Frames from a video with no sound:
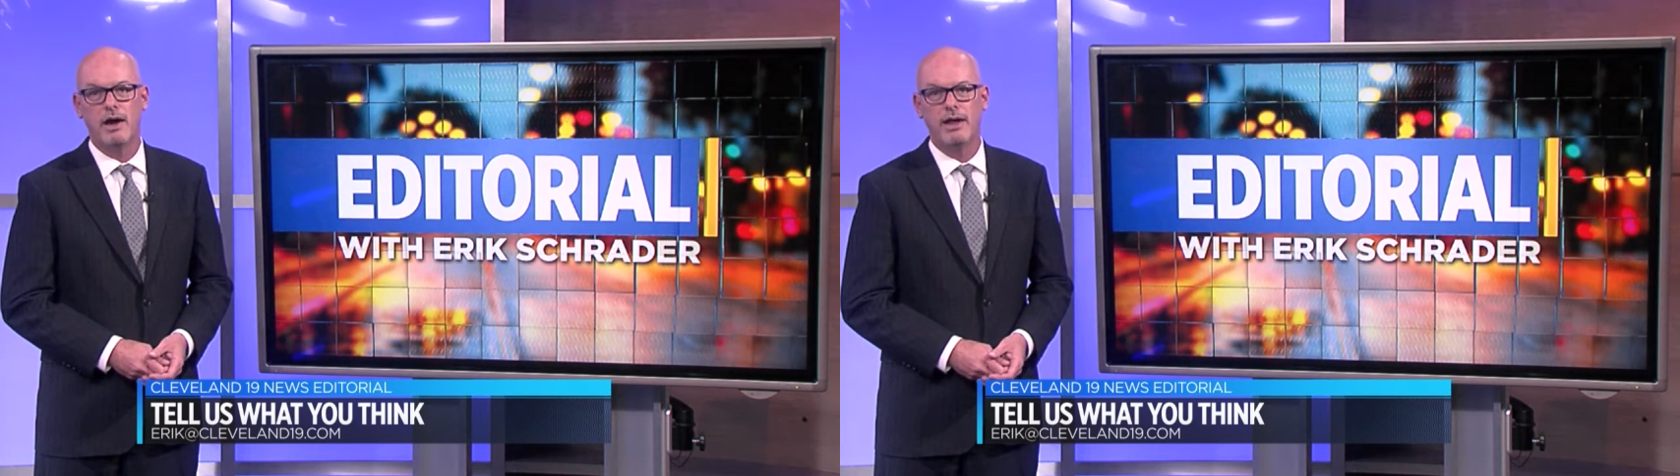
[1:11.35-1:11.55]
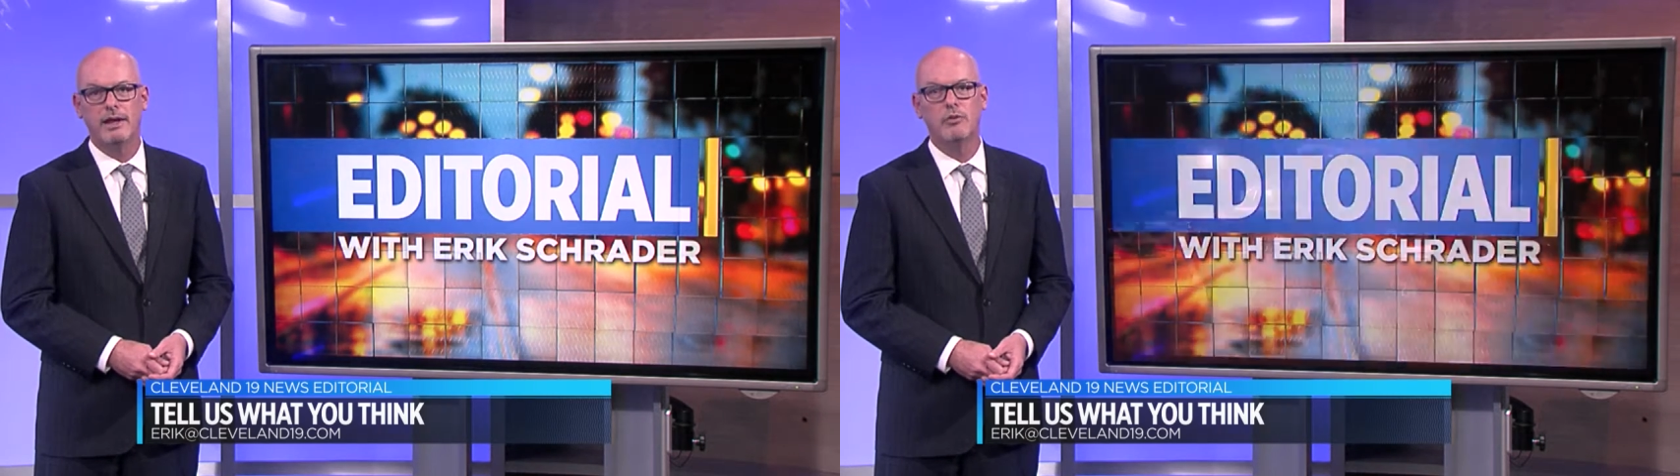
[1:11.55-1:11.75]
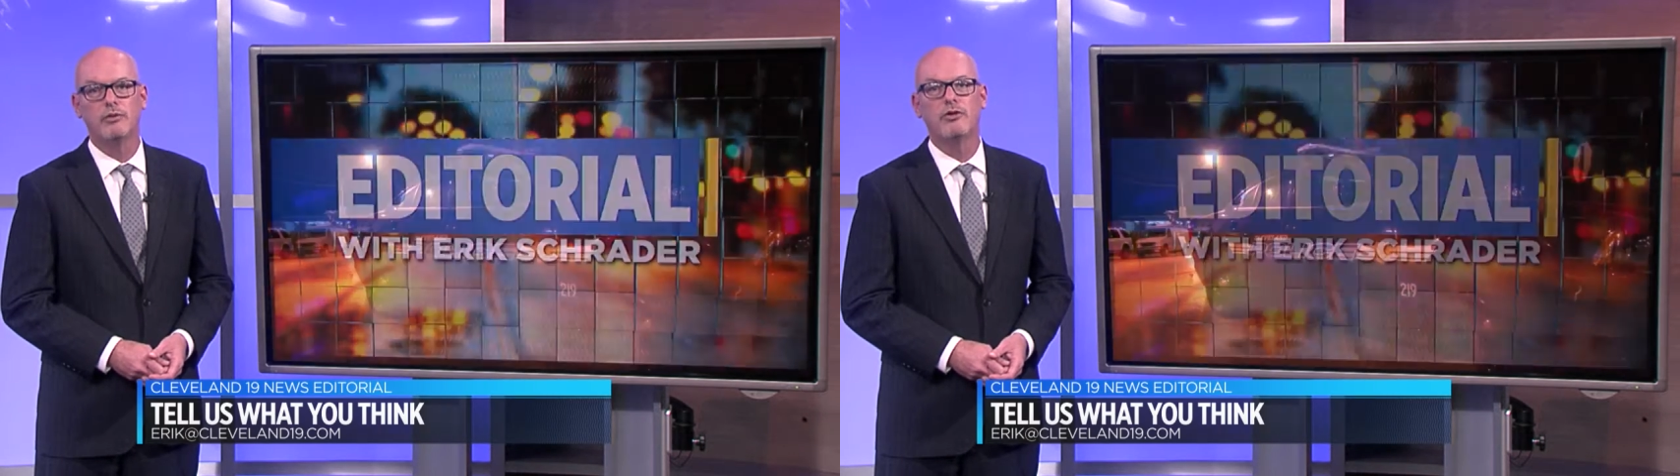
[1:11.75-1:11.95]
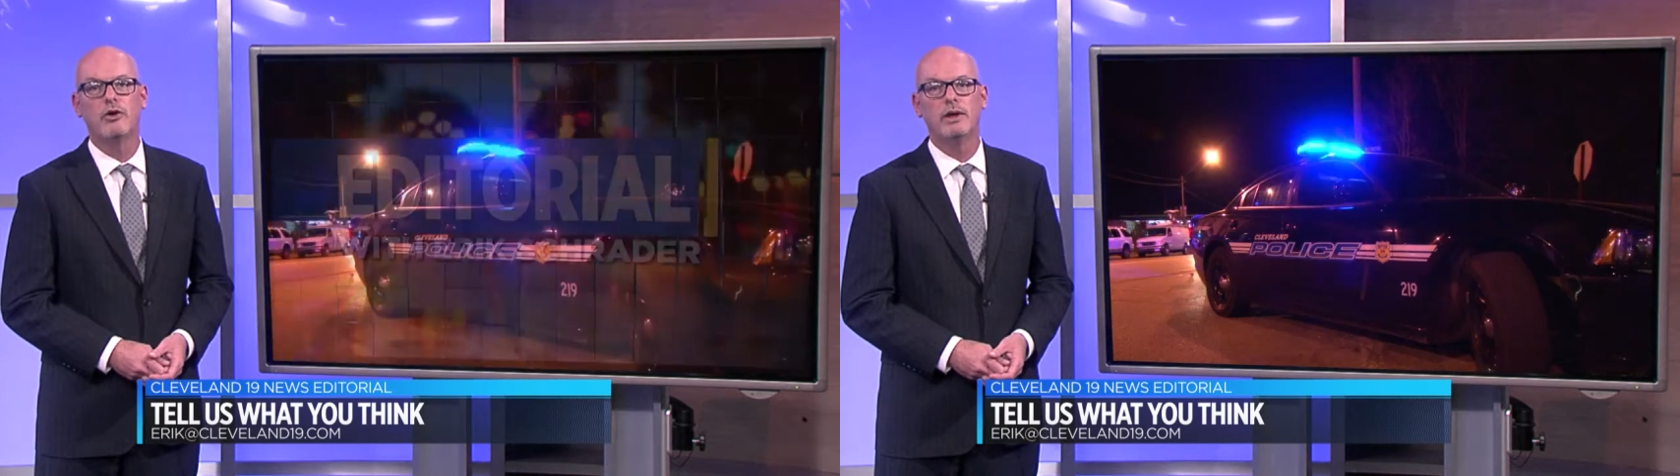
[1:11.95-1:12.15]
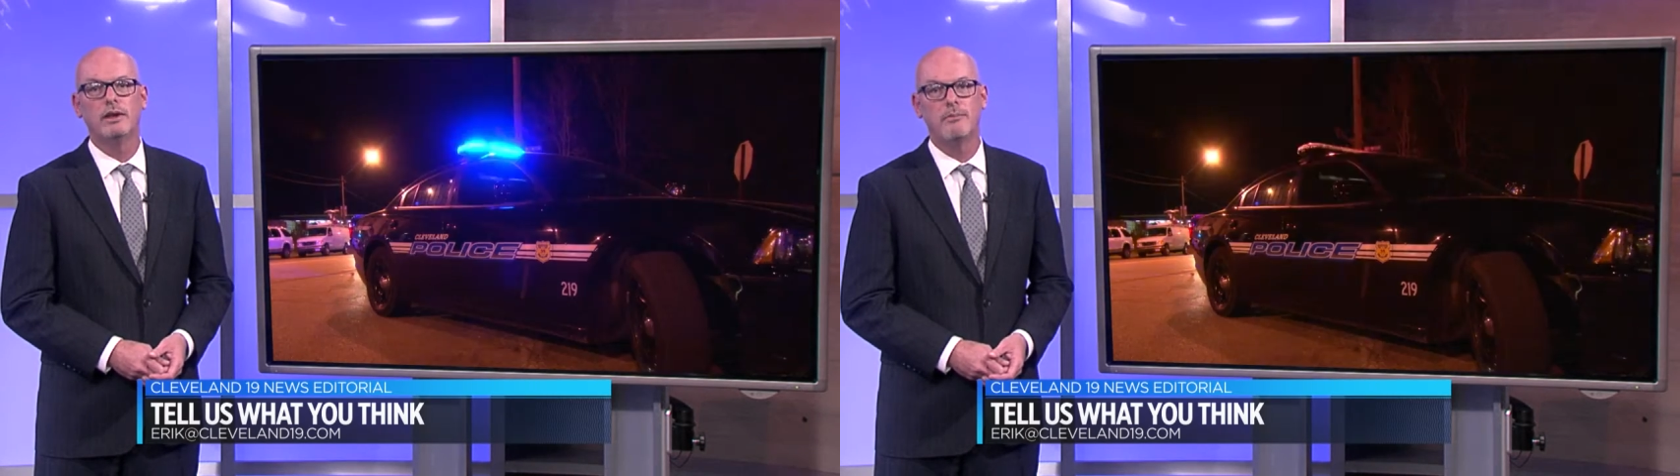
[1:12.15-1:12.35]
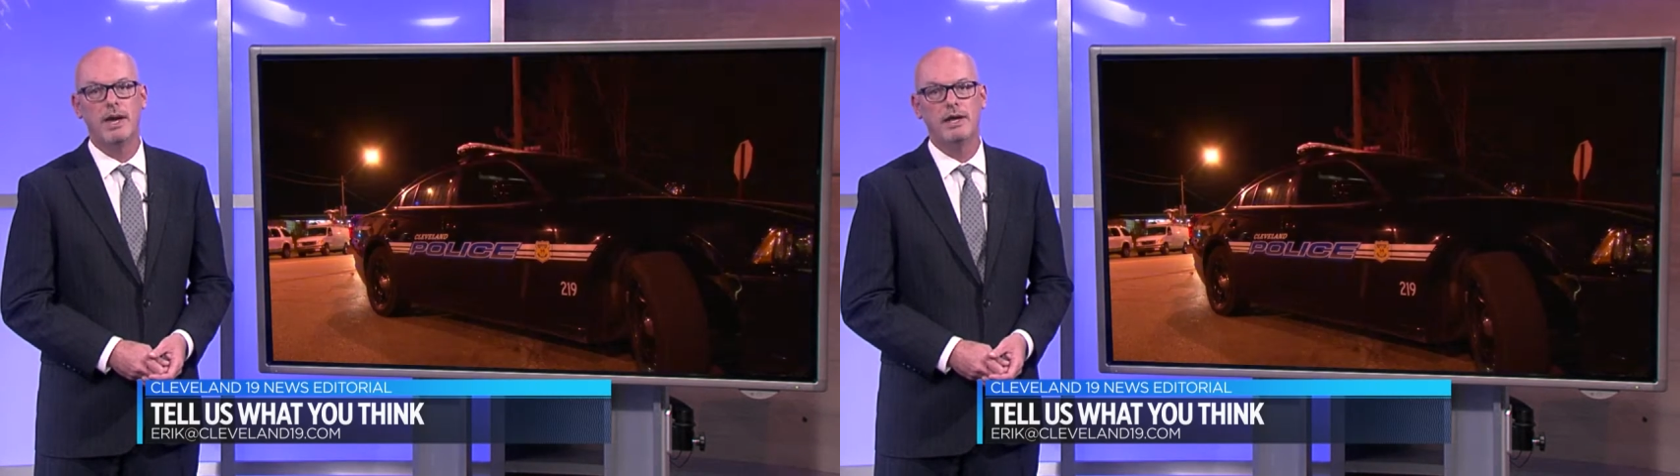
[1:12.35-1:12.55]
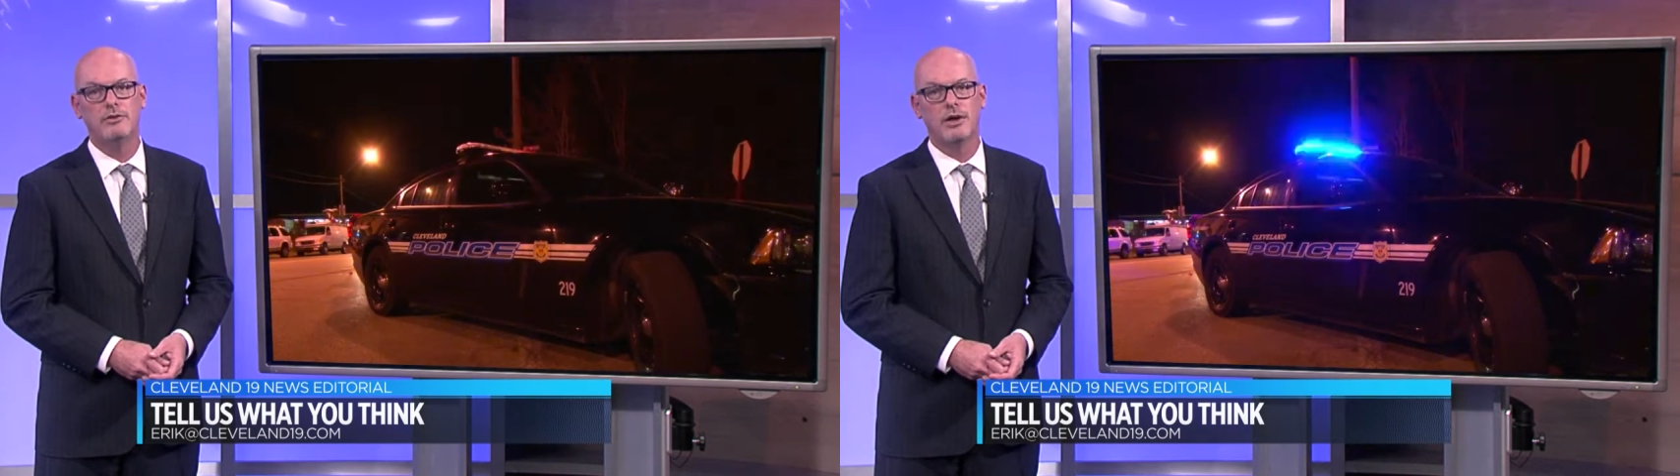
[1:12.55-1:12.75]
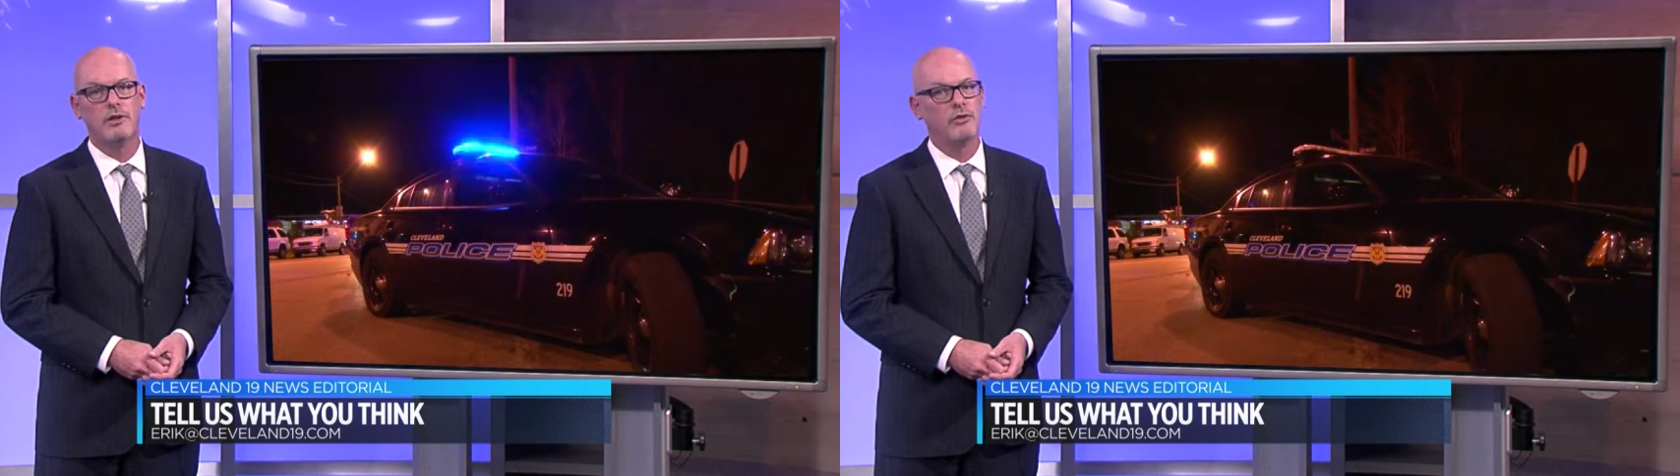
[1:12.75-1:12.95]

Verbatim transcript: I think we're turning the page on